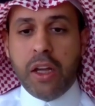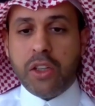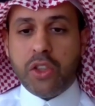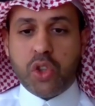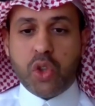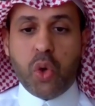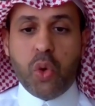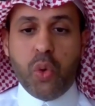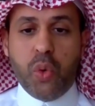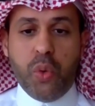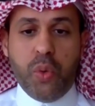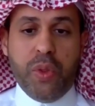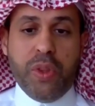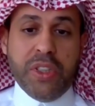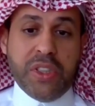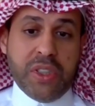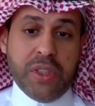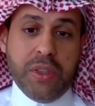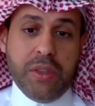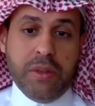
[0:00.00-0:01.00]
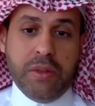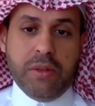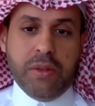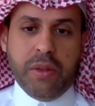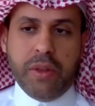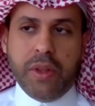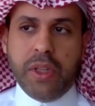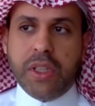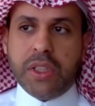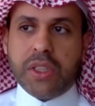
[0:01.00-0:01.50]
So
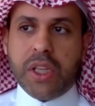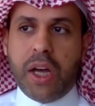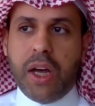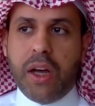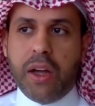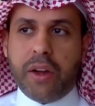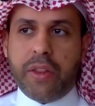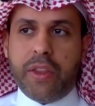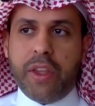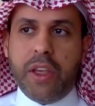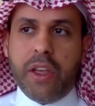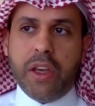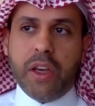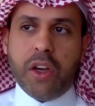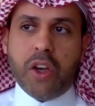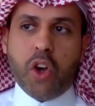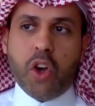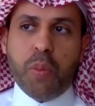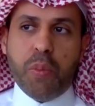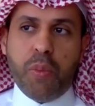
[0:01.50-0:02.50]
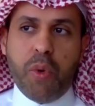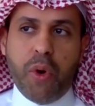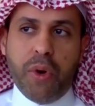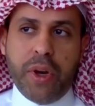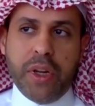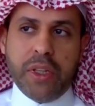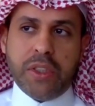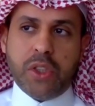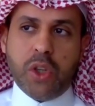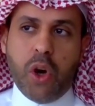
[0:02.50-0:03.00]
these are the
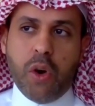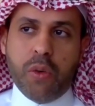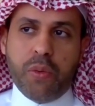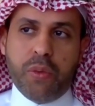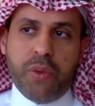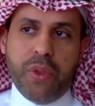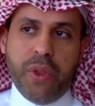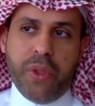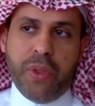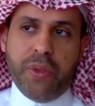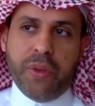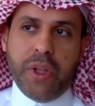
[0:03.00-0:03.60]
components of the